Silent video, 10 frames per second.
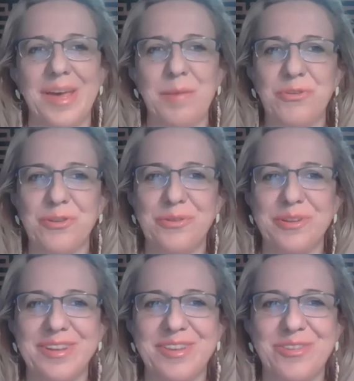
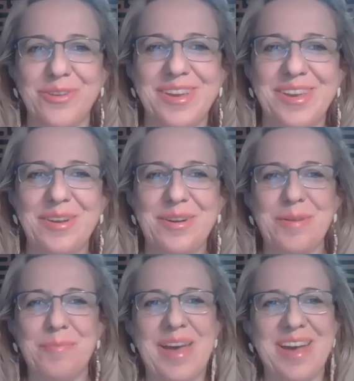Absolutely. So I hear
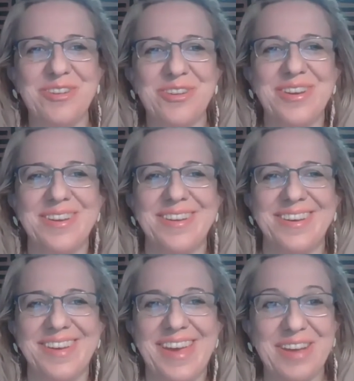a passion,
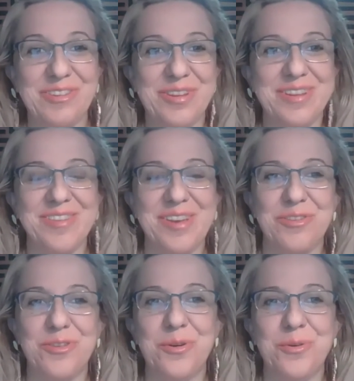excellence
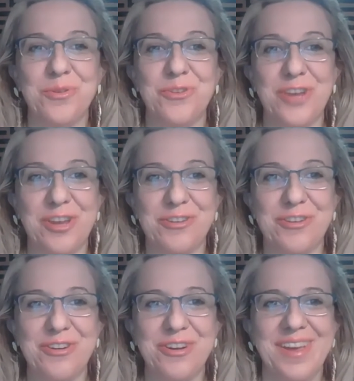has no
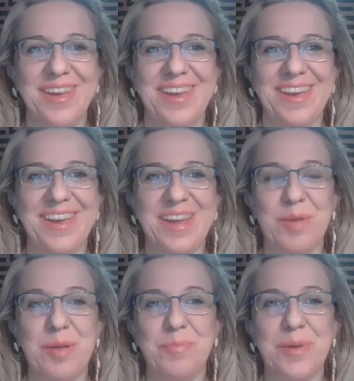gender,
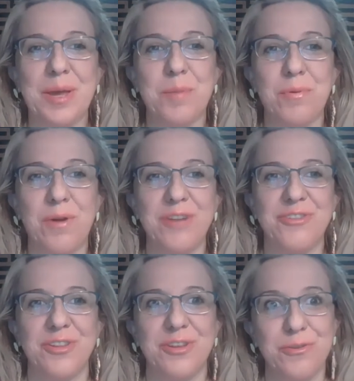and pick a
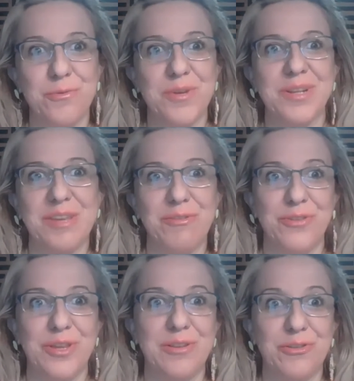project that you really
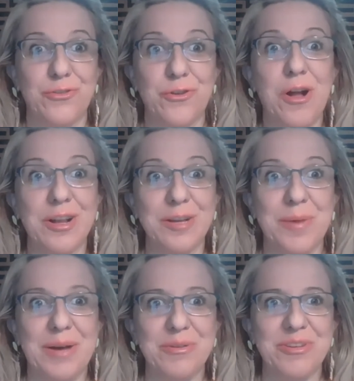feel strong
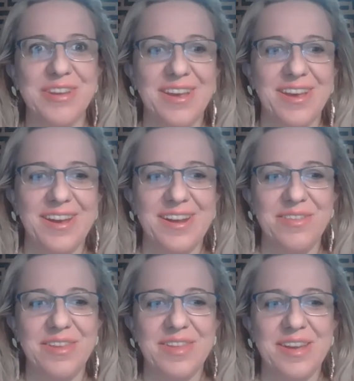about. And I
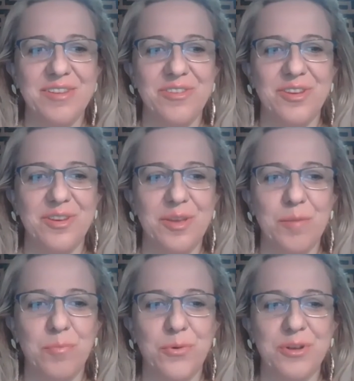think that is
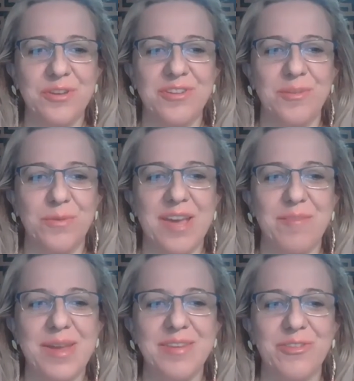important. We have
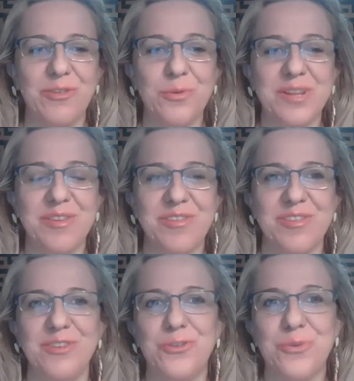many students
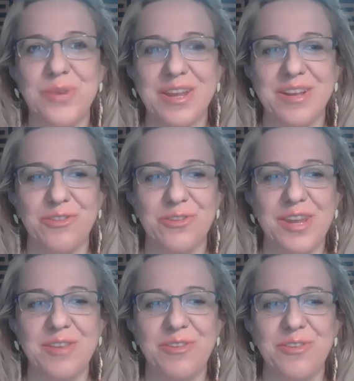joining us
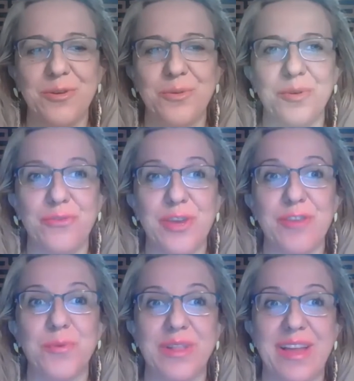today, so
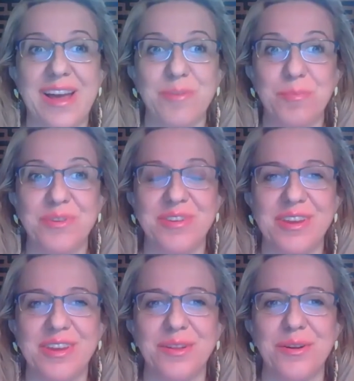Facebook Live in
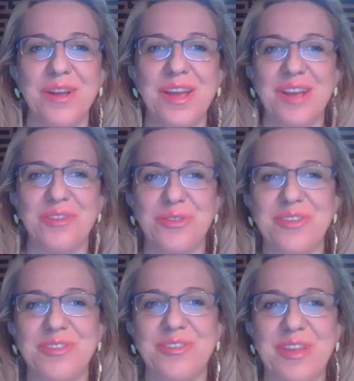particular. So
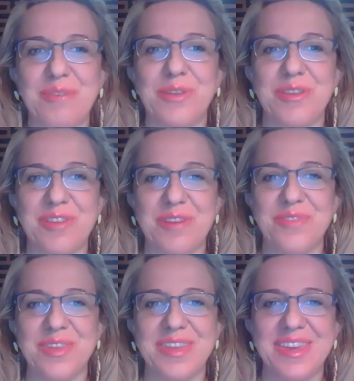this is definitely
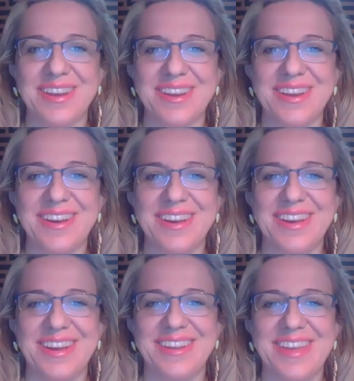something
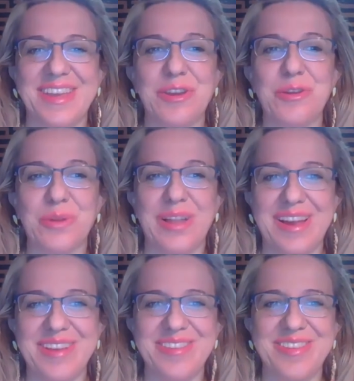they can
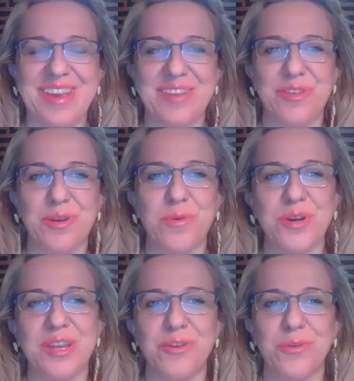utilize as they're
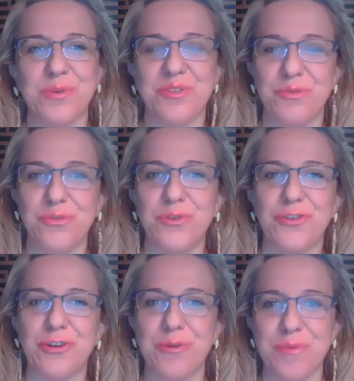working towards their
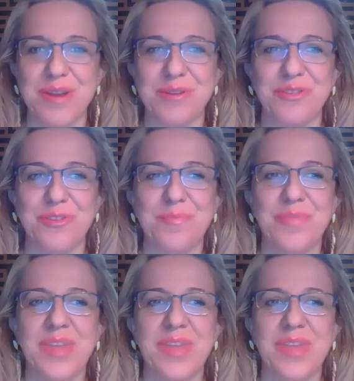future careers.